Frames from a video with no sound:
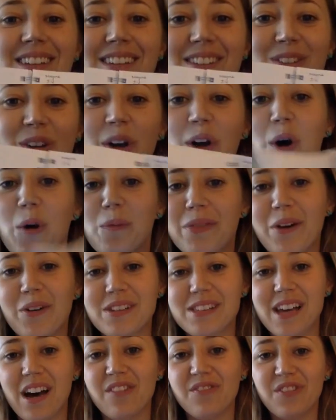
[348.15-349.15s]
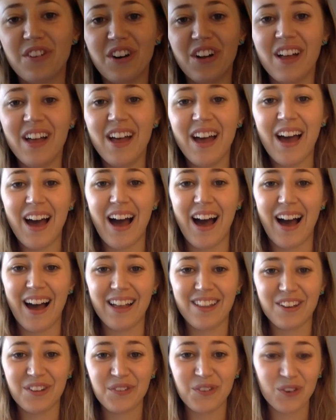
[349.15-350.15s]
So I hope that was helpful. I
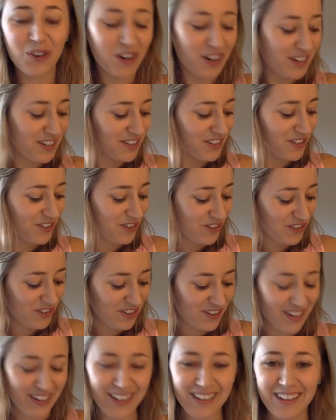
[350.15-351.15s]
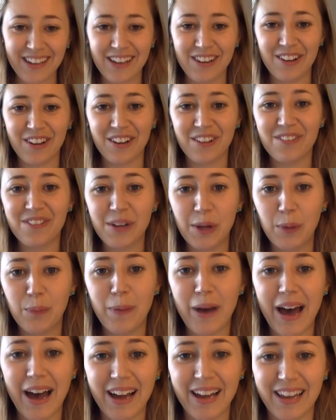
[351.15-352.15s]
look forward to hearing
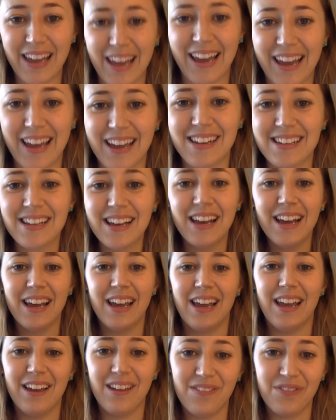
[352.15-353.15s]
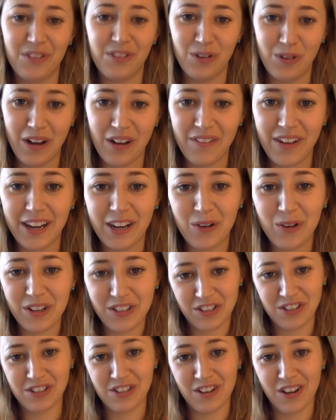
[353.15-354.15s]
feedback, and if you have any
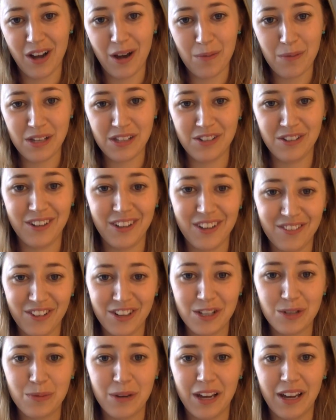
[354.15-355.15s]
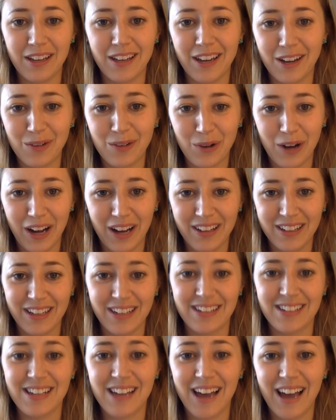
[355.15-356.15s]
questions or comments, you can reach me at
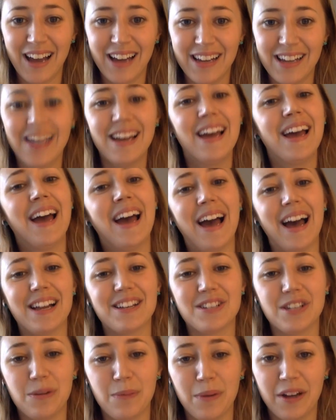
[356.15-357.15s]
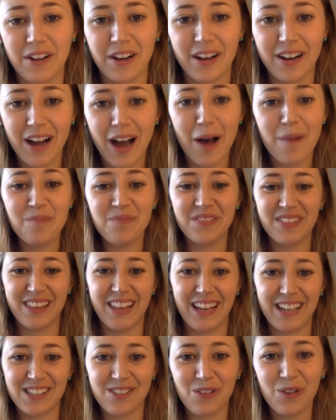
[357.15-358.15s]
youngwildandtidy@gmail.com.
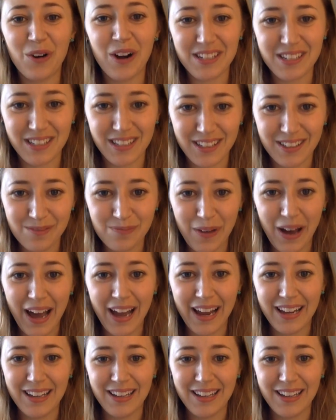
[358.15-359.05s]
Thanks for watching. Bye.